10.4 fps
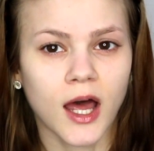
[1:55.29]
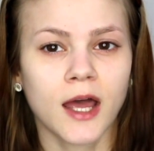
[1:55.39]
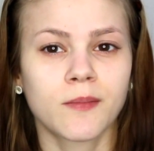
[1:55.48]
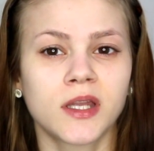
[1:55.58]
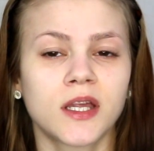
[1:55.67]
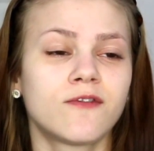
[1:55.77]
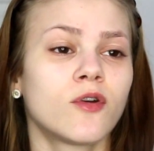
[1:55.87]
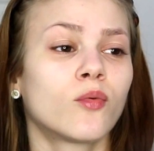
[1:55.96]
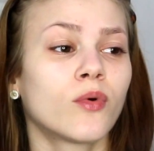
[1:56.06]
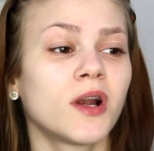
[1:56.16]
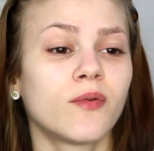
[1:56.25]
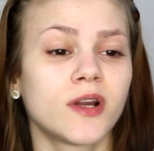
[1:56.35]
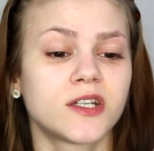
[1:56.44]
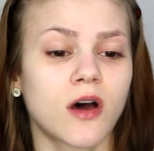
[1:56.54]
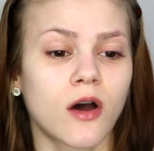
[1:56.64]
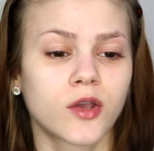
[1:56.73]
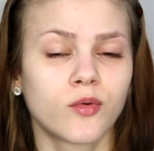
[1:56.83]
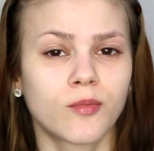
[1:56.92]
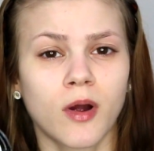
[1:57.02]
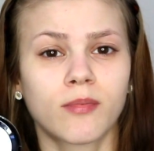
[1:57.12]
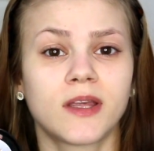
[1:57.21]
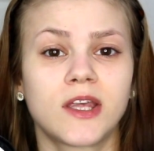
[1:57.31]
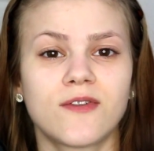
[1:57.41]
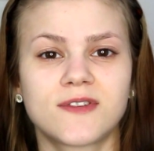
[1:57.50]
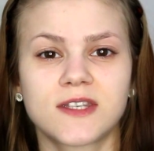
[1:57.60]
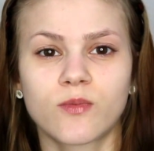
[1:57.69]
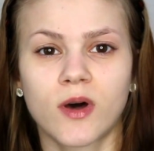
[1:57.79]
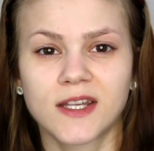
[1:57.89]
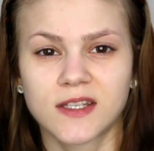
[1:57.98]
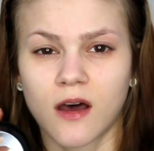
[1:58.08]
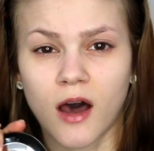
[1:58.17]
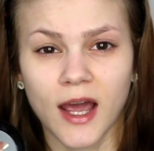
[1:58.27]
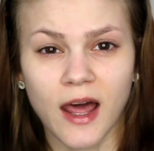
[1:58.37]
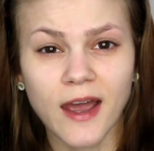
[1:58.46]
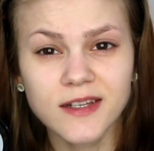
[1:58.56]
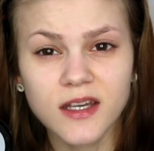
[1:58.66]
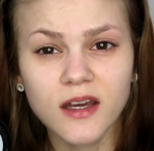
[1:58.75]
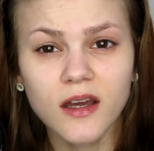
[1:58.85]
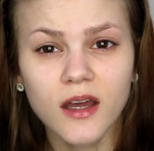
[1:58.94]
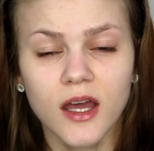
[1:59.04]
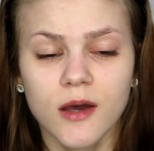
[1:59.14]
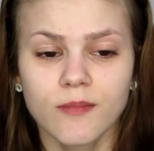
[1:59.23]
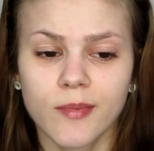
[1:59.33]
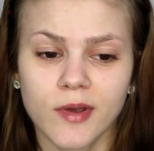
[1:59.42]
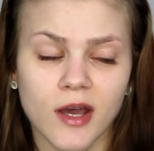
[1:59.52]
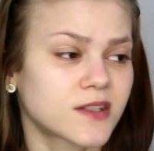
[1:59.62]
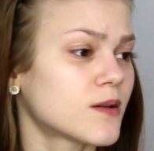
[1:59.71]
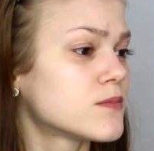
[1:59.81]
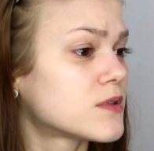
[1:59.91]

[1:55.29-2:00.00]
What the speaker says: I mean, if you're really dark, you would probably use this one as a highlighter, but because I'm